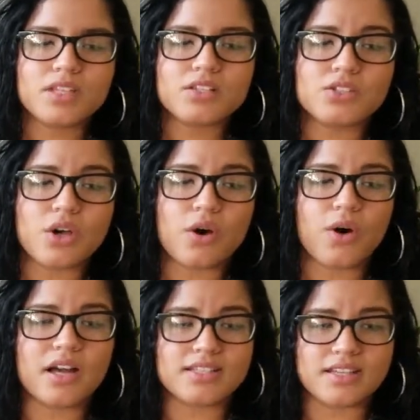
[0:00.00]
so
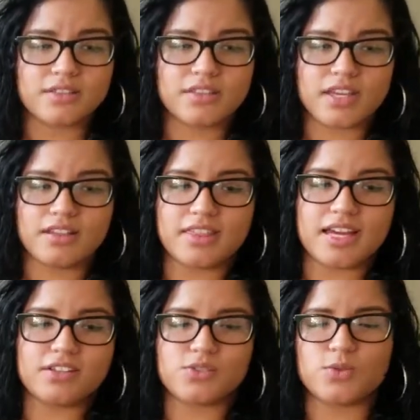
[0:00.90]
on t th
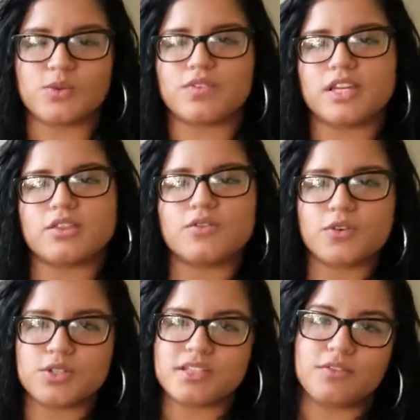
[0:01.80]
that is sort of like the
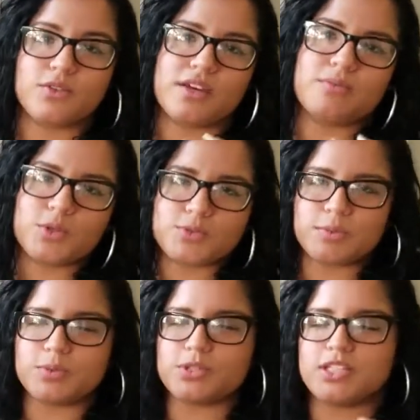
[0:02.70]
first level that most
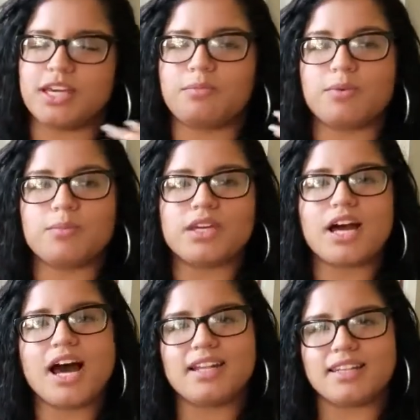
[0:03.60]
people see, but
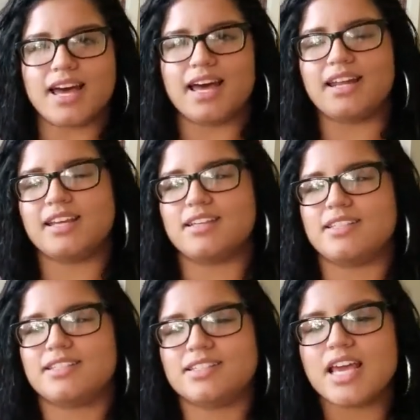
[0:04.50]
beyond that
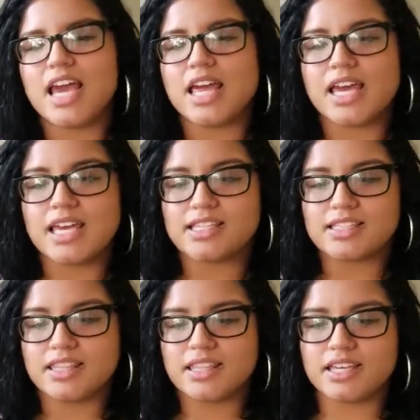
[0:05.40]
it's is
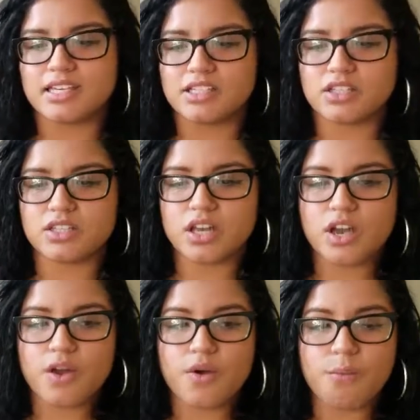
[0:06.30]
this
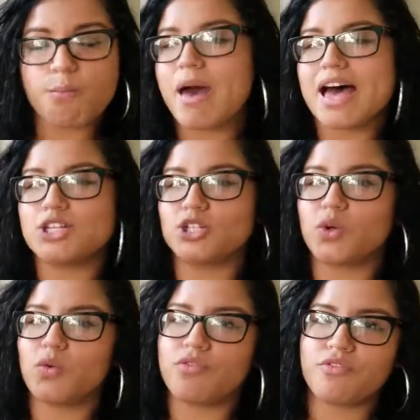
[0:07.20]

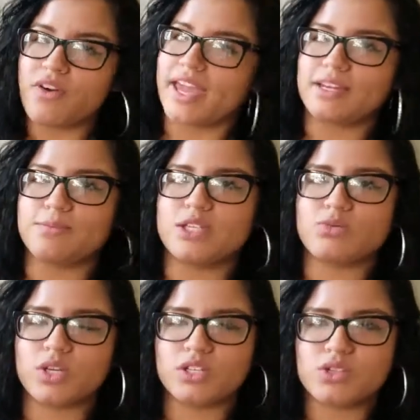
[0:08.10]
magical fight
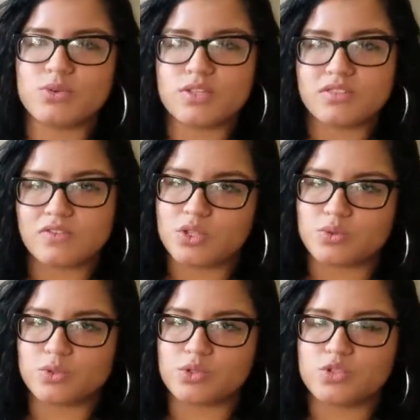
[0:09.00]
between two
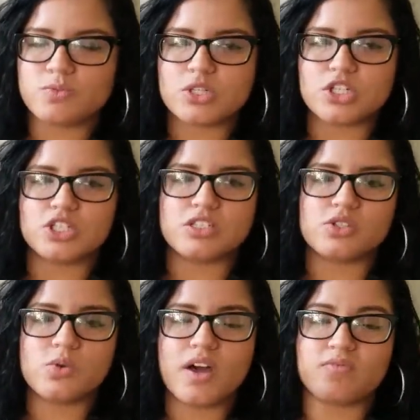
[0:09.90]
individuals, two
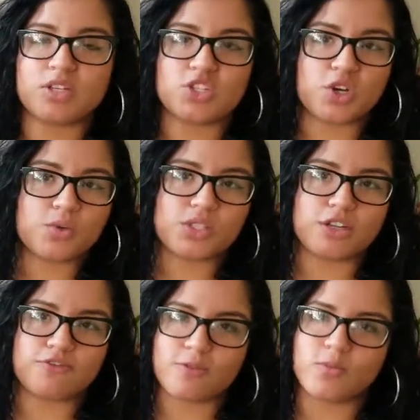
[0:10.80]
magicians who have been
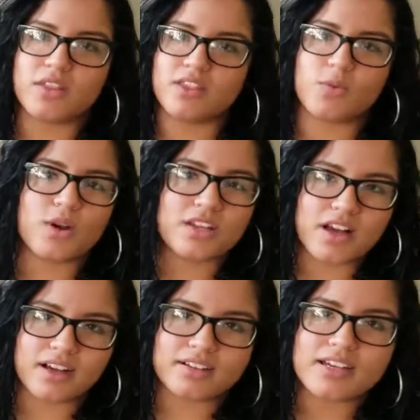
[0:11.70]
chosen from when they were
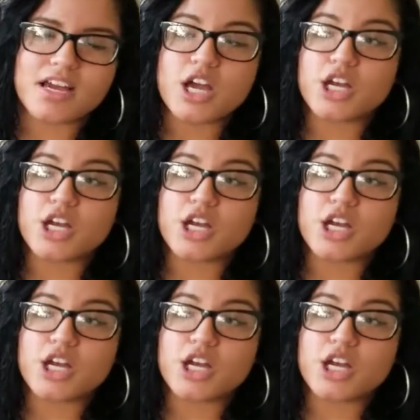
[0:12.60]
young